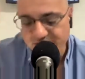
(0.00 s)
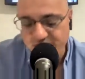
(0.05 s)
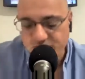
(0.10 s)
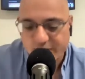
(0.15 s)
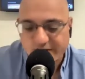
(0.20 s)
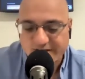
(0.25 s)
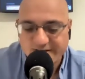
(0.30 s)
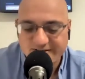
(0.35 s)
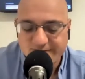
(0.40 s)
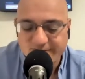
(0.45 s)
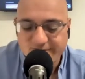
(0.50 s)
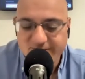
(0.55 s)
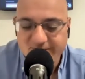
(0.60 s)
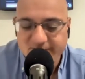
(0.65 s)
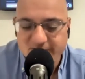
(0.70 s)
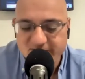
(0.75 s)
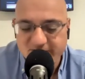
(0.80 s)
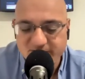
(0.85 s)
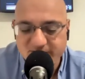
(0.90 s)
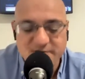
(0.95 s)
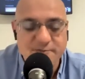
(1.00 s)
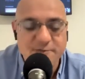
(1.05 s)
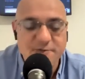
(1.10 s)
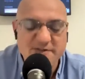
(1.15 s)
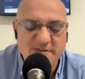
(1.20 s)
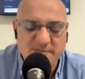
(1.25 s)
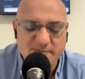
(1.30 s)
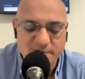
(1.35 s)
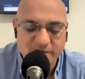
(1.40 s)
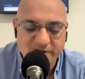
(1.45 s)
to raise the fund, but
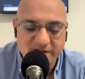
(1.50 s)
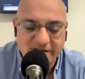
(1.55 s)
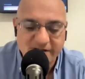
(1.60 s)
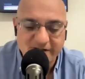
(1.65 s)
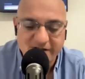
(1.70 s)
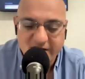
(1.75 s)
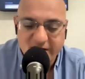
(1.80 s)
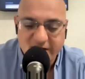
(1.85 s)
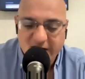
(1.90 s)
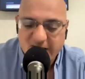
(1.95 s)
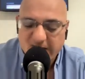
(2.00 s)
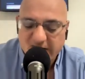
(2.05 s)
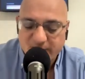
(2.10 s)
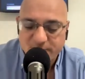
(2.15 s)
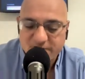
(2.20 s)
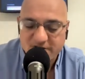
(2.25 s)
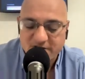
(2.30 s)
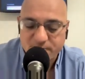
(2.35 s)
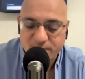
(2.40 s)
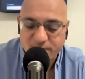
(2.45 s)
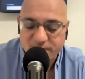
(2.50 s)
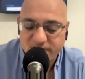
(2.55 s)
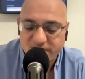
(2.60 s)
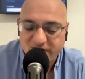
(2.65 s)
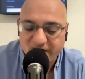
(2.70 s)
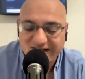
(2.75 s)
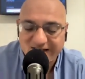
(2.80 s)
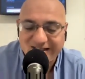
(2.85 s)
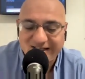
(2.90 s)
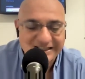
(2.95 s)
most importantly, the most important
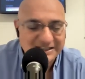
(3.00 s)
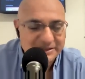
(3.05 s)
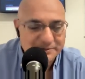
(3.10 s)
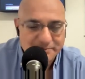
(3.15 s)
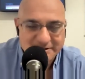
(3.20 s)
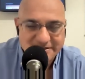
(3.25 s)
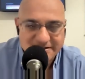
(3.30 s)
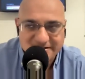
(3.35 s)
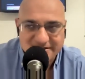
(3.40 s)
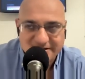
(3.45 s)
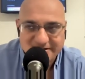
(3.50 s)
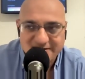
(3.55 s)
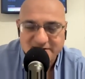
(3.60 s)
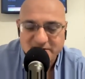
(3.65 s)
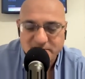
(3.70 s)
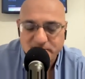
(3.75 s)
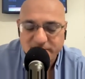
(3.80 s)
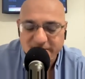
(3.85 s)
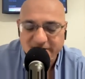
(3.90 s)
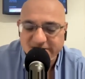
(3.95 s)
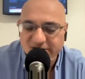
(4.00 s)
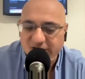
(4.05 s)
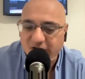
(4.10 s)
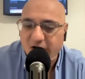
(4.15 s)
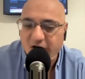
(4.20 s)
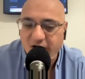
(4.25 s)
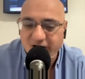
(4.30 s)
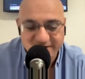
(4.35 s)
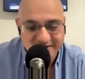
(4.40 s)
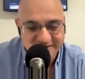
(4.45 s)
thing in any business is to build the
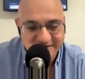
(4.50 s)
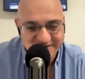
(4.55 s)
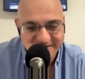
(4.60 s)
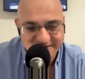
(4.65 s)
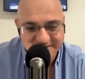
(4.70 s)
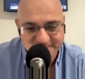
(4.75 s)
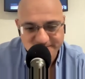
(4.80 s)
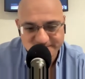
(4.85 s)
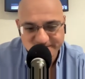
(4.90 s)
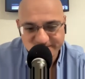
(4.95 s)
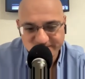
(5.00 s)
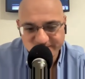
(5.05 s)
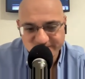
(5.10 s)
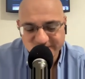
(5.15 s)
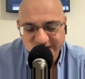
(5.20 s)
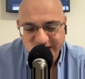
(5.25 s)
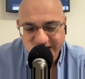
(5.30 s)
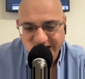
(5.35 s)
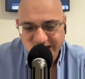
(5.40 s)
audience. And